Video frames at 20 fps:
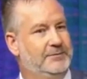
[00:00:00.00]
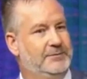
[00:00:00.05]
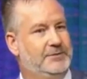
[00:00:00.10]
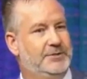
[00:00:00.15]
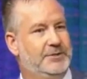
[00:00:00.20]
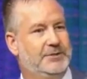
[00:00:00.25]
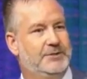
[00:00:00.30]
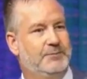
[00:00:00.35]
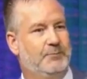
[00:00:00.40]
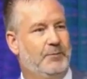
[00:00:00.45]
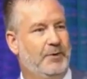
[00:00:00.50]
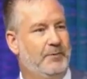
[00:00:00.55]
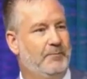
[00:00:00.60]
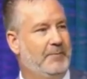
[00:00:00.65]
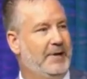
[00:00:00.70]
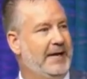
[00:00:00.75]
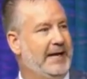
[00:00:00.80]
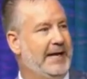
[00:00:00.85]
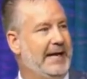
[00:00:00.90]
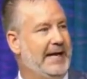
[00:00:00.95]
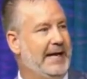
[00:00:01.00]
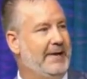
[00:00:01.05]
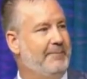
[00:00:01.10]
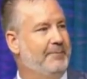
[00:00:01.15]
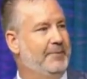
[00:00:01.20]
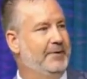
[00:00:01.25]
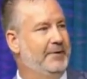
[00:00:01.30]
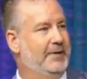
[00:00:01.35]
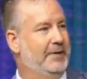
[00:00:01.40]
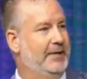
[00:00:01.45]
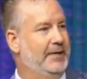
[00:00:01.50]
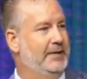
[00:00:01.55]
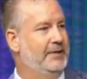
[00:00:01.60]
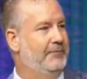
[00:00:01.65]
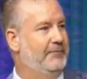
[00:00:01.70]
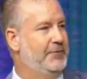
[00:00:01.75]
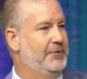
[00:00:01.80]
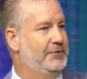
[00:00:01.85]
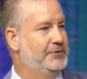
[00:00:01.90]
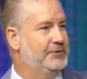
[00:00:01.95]
just what might happen in the
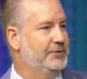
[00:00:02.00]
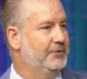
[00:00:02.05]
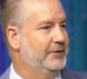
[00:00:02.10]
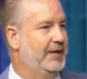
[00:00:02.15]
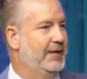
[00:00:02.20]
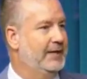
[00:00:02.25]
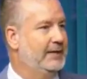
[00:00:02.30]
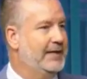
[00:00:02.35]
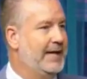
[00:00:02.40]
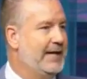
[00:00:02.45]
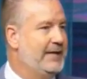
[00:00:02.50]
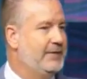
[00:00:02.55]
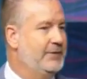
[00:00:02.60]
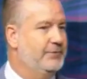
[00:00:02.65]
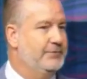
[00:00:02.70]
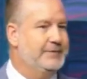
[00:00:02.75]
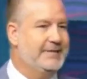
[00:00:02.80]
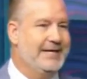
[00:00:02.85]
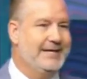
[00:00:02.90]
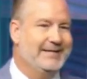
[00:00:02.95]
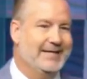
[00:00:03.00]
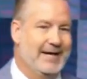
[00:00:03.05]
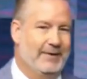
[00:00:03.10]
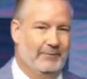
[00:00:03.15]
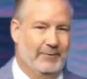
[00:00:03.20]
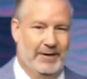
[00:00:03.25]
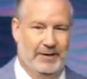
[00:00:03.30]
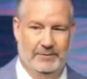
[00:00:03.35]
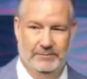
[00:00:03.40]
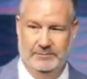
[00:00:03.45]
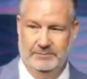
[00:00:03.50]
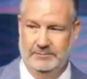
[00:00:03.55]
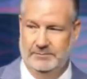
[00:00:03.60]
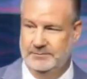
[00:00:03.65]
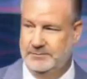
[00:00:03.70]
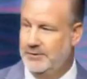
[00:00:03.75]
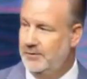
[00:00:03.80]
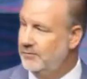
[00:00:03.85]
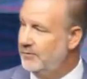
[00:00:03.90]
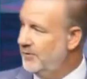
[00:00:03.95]
future. Like, hey, don't take that route.
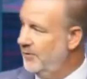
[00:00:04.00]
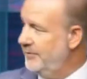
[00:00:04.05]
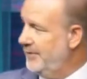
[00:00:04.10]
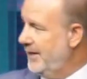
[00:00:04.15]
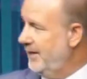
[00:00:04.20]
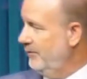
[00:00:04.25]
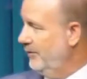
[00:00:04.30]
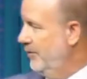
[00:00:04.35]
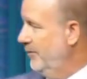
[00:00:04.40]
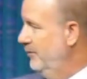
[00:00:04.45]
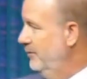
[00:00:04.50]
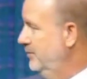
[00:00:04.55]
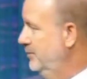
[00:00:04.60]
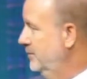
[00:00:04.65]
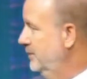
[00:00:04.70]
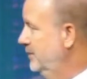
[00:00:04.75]
Don't go that road.